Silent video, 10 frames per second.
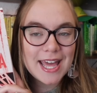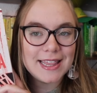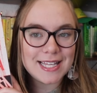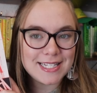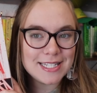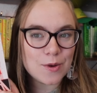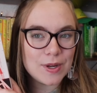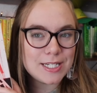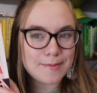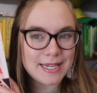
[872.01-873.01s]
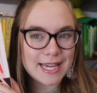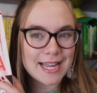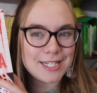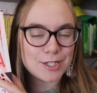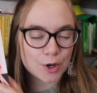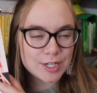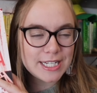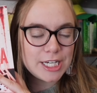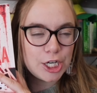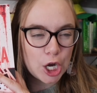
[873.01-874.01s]
This is going to be a
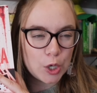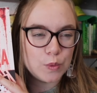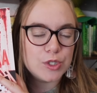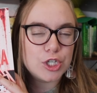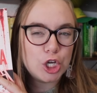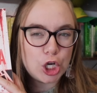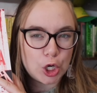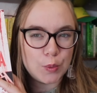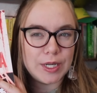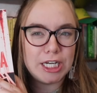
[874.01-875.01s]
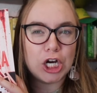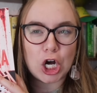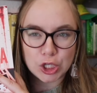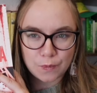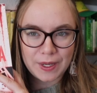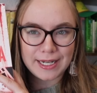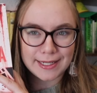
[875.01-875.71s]
Darcy Coates coded Halloween,